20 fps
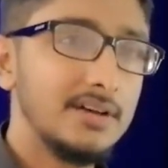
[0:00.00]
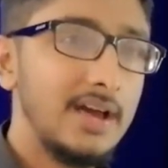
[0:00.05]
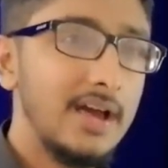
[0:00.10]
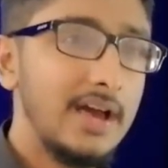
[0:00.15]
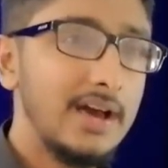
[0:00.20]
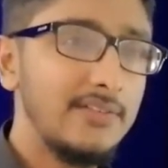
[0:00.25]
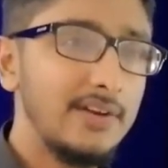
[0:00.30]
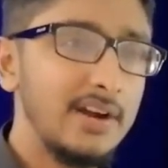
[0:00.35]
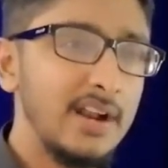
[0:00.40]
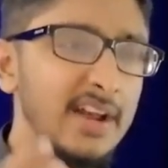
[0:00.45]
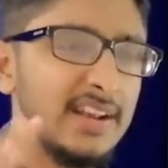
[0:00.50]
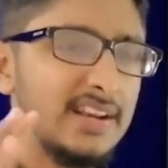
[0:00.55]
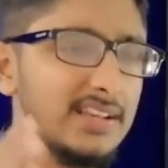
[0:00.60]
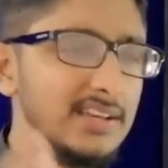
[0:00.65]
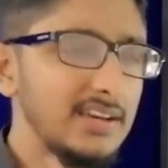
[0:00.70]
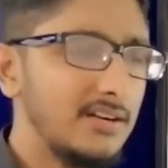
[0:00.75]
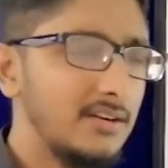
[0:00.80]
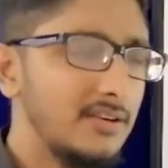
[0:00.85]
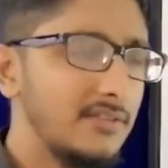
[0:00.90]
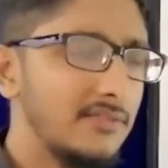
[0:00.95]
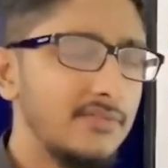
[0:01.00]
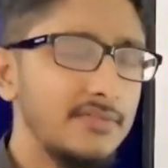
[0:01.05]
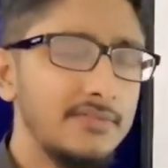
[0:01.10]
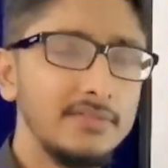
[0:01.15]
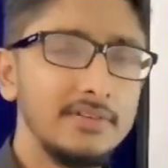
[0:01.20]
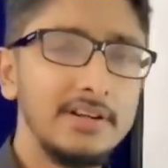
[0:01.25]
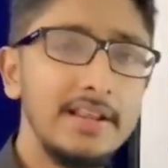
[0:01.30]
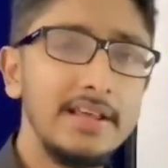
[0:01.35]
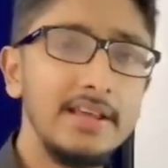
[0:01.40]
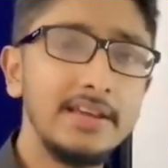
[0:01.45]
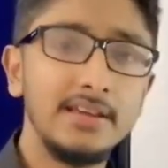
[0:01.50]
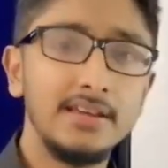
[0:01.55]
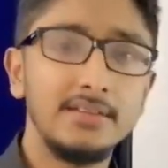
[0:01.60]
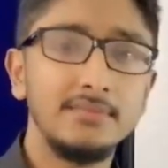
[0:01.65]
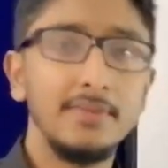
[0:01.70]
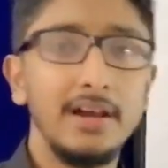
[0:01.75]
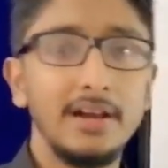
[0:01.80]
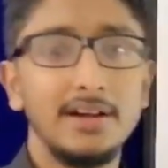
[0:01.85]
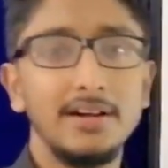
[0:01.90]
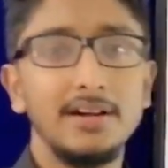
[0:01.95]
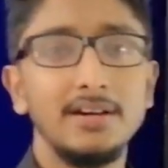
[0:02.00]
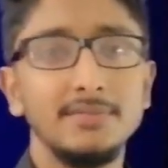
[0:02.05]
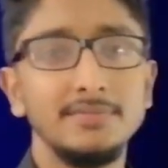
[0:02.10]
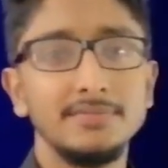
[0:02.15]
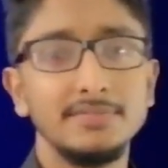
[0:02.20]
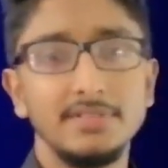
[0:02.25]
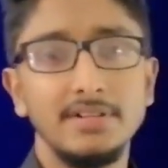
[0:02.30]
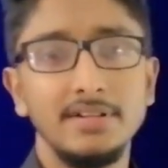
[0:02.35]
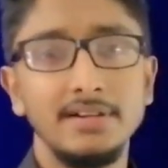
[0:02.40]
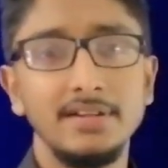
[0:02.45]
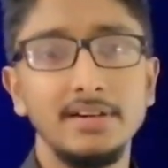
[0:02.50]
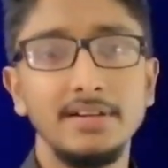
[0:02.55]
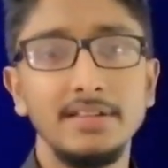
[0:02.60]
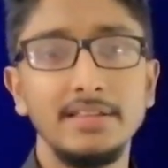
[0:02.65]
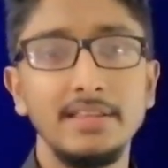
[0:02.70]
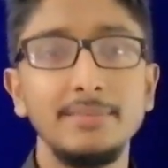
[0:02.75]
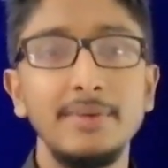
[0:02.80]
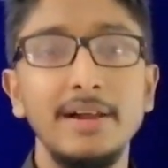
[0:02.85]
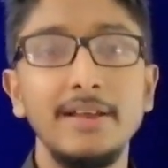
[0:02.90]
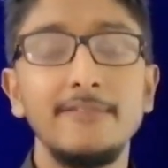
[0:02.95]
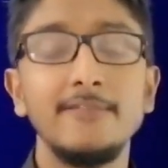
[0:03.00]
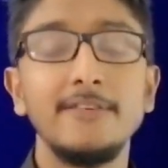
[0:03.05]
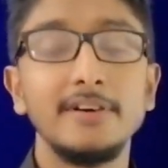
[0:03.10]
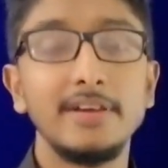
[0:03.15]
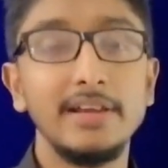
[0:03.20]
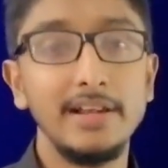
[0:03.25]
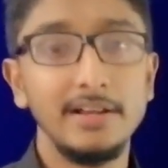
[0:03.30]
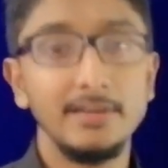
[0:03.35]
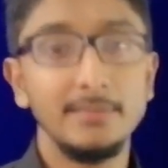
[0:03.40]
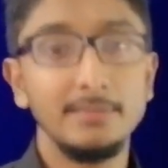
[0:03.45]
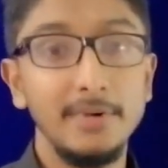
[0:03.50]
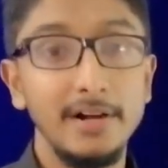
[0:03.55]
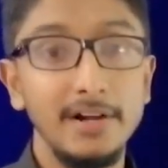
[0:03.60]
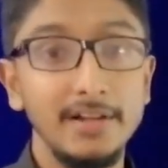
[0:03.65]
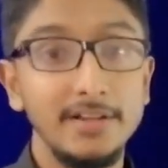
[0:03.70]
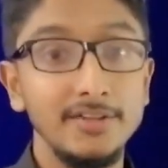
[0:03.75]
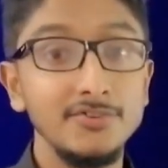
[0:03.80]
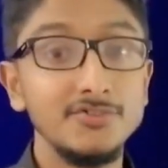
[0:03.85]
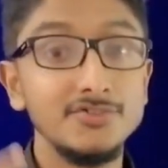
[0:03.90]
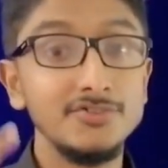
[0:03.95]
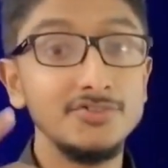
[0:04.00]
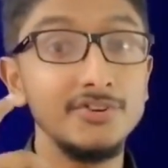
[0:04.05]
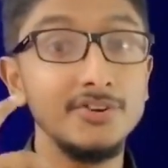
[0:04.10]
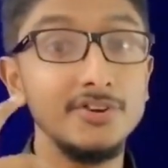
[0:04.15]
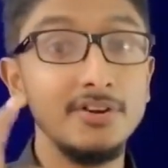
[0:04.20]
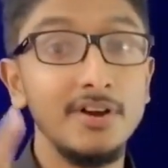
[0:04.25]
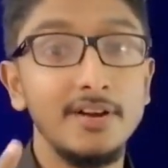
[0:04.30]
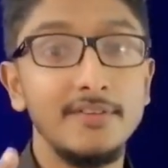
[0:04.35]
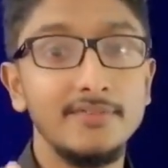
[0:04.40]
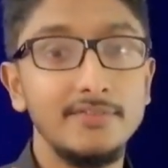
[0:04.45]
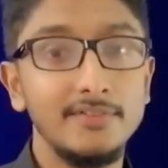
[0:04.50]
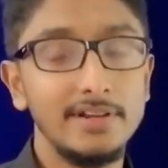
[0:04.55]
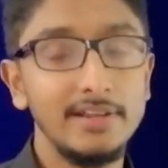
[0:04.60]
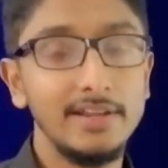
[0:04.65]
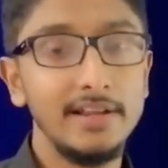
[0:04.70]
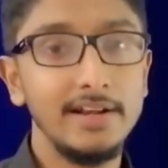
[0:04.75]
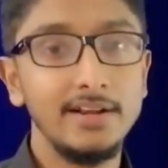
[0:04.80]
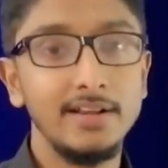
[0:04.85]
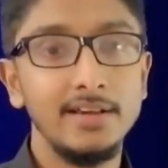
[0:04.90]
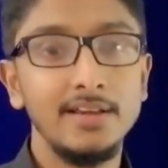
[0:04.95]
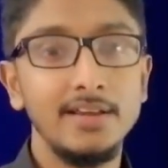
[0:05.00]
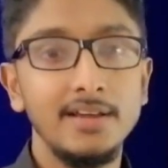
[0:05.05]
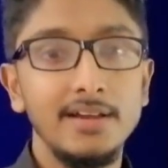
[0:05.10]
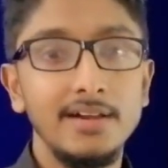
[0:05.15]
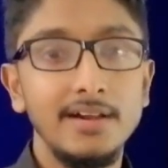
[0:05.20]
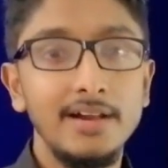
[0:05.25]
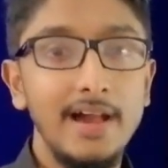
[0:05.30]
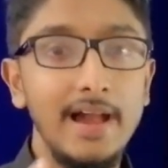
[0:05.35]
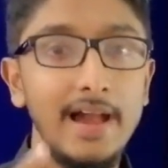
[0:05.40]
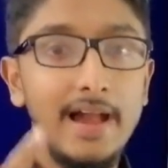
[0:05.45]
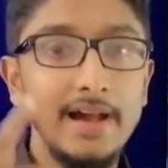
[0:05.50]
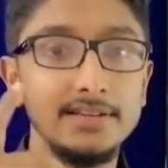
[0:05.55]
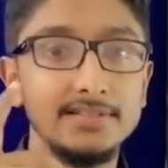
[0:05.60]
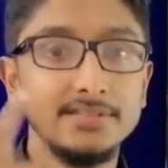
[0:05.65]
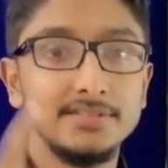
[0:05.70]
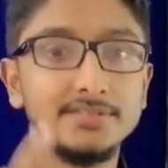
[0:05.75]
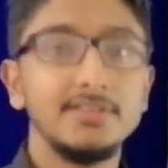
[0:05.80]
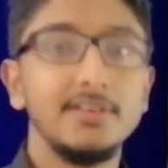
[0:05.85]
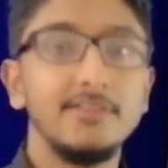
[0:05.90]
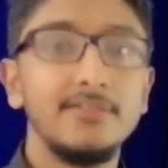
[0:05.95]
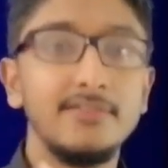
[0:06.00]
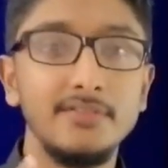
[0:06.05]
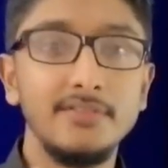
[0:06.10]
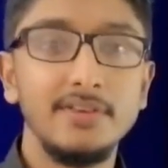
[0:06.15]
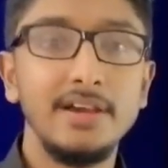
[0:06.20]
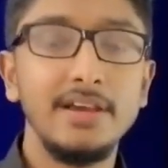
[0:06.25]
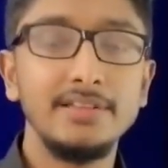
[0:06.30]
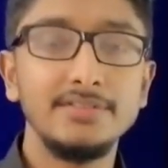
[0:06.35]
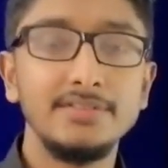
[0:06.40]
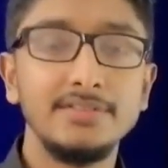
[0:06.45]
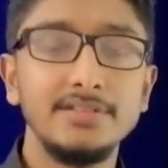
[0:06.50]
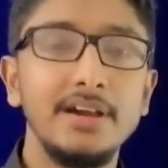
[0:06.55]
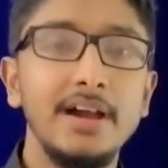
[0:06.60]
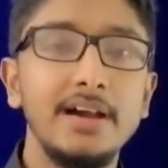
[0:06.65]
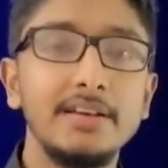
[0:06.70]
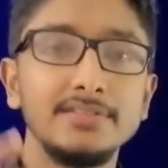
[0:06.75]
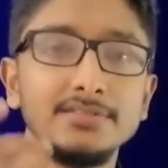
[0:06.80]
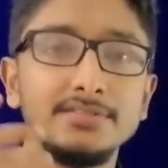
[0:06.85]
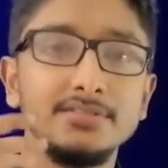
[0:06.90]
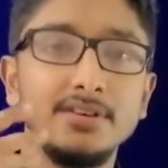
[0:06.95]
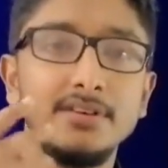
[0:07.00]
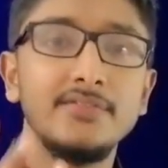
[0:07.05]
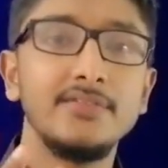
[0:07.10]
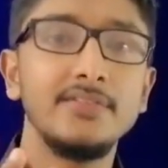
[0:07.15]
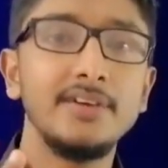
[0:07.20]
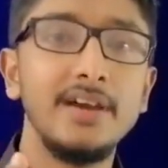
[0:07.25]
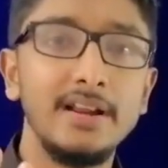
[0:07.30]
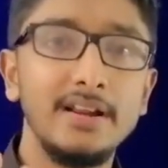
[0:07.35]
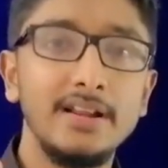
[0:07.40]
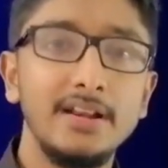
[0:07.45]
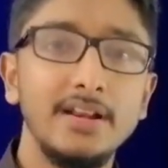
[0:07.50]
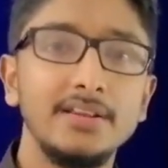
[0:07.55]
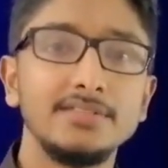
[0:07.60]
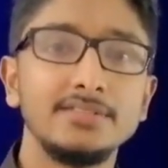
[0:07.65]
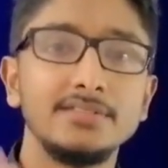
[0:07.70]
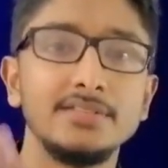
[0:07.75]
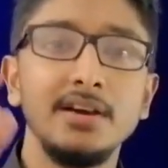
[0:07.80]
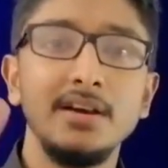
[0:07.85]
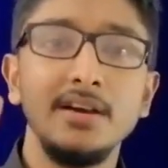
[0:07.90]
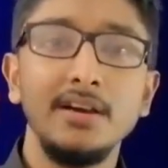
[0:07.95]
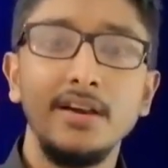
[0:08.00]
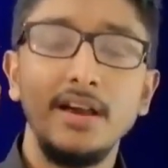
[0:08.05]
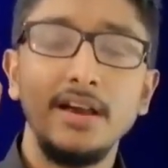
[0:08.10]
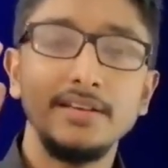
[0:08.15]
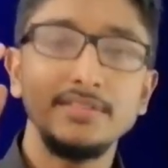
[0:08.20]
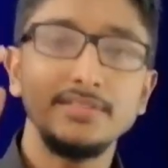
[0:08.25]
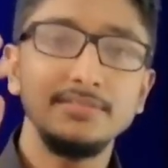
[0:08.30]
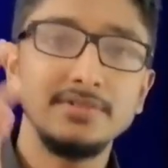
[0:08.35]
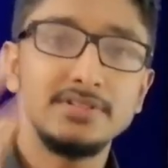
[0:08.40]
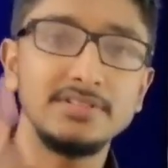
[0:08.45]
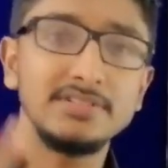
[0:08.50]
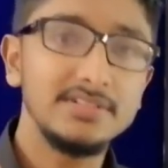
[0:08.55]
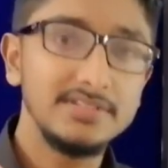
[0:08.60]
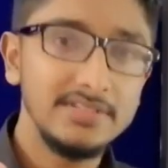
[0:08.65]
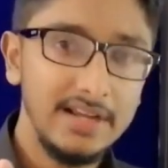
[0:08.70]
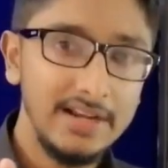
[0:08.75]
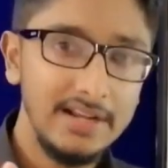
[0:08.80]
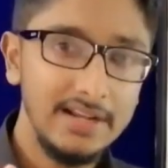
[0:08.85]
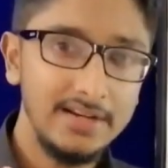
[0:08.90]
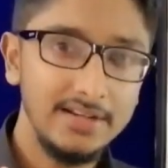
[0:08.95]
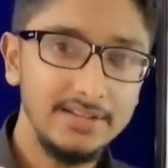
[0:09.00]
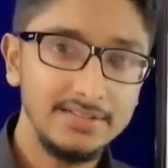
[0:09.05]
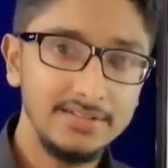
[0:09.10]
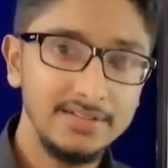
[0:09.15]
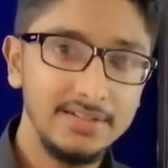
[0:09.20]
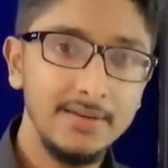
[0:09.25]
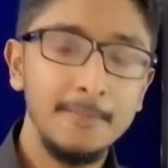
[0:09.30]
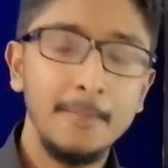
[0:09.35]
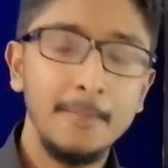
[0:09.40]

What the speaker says: have an idea of taking backups, and they might forget, but you should not forget. As a software engineer, as a software analyst, as a business analyst,